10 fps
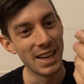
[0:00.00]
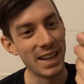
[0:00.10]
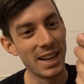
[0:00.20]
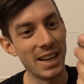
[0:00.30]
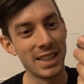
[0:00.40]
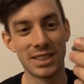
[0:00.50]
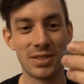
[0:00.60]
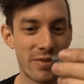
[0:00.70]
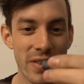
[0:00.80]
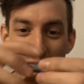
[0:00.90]
And
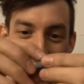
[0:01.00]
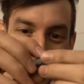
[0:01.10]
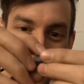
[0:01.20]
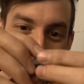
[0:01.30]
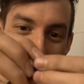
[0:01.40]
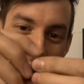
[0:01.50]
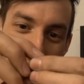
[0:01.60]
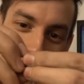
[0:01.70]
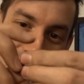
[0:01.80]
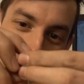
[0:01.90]
very grippy. It's
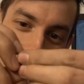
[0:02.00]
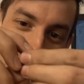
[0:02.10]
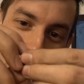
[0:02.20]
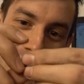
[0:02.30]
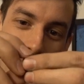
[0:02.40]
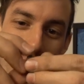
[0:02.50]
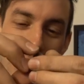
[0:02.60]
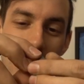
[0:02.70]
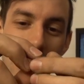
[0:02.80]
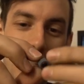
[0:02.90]
very, very grippy.
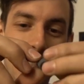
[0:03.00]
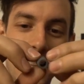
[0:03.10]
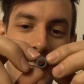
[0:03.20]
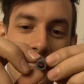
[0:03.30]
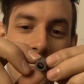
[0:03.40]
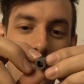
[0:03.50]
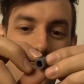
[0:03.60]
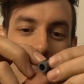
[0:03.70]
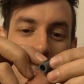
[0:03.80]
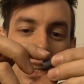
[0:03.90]
It's a nice
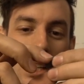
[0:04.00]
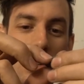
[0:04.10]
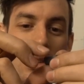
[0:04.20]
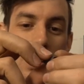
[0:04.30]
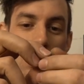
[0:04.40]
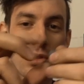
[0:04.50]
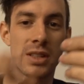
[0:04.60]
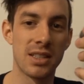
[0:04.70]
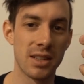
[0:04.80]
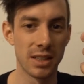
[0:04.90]
soft silicone. I also
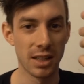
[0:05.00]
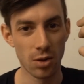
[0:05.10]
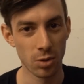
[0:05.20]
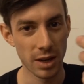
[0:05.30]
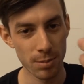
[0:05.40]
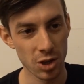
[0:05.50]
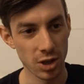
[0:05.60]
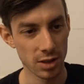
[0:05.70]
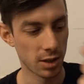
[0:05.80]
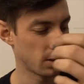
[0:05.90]
tested it at cold
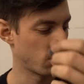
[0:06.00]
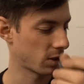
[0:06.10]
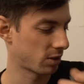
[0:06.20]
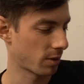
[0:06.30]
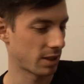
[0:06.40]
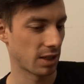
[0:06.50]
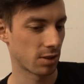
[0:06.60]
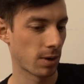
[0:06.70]
temperatures. It works great there as